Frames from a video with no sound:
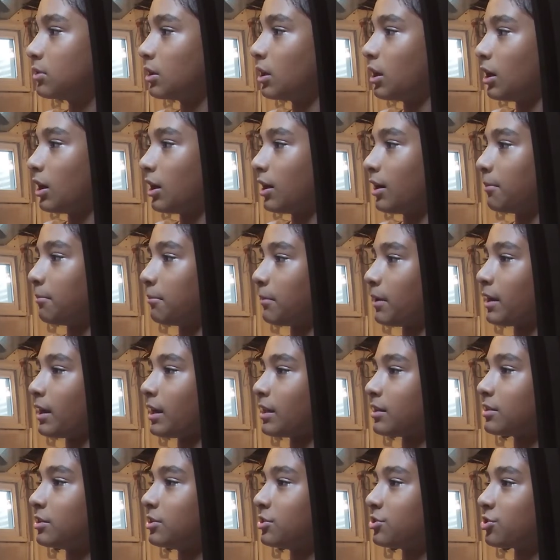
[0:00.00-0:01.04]
my
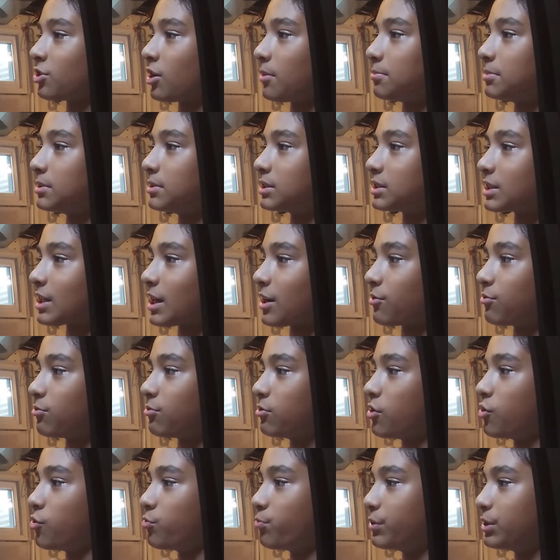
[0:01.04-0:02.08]
Etsy shop is now
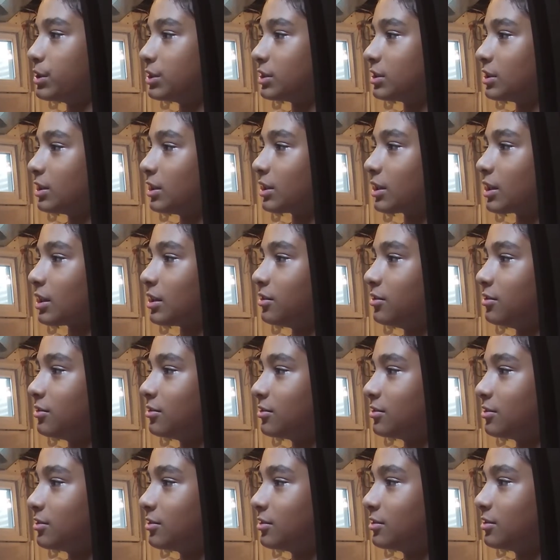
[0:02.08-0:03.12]
open again.
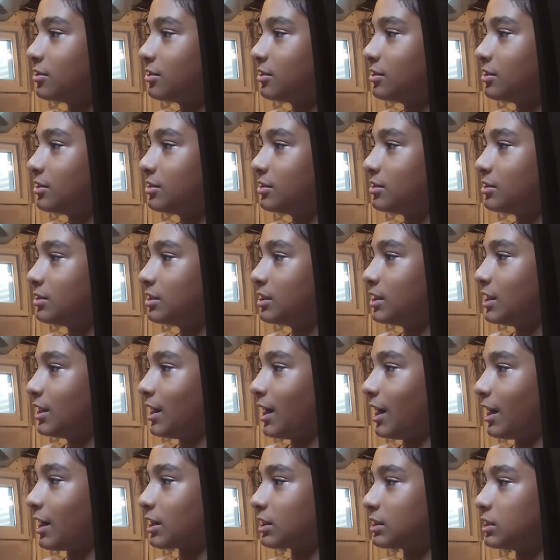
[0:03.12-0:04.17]

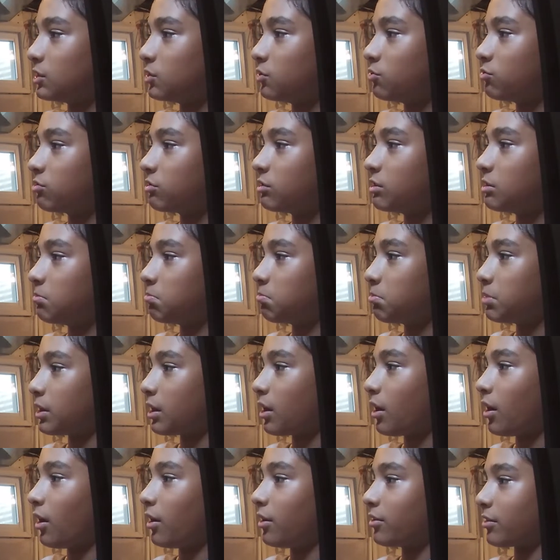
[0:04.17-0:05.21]
I closed it
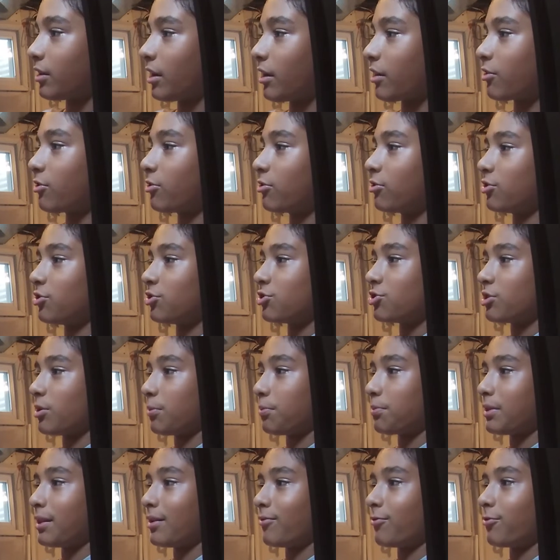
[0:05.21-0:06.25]
because I couldn't
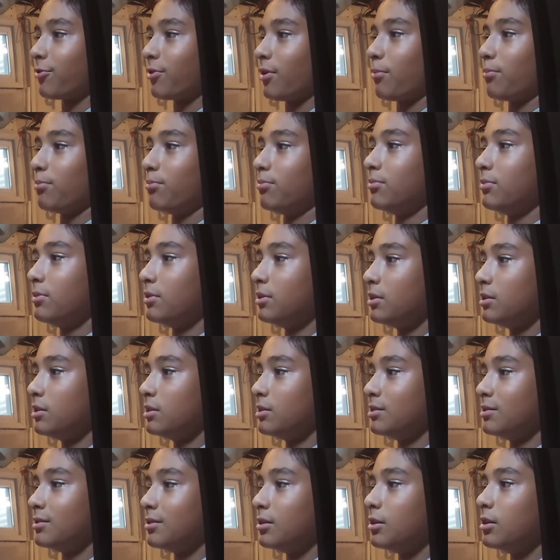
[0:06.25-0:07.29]
ship them from
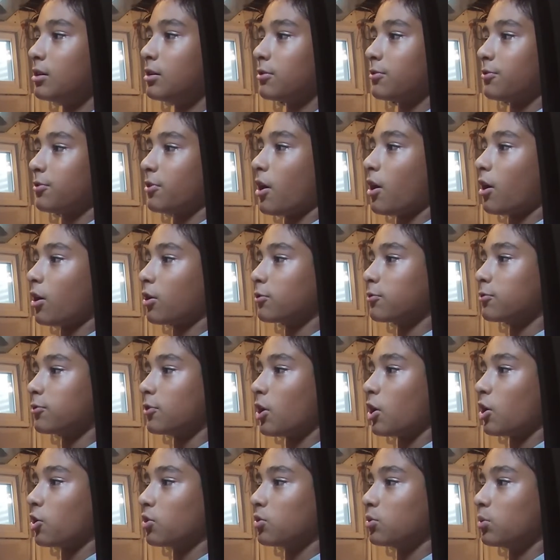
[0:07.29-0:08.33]
far,
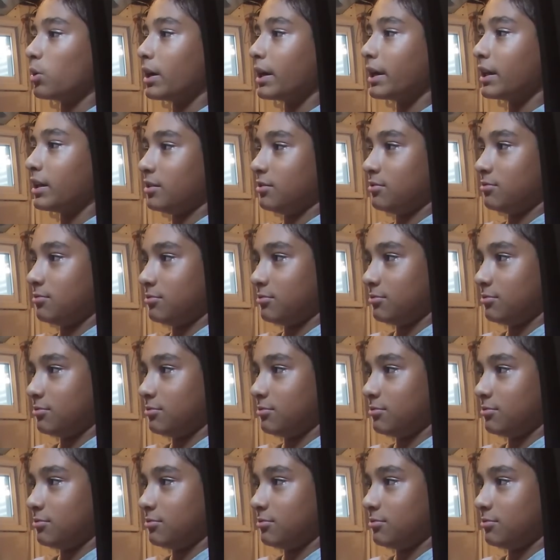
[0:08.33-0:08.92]
far away.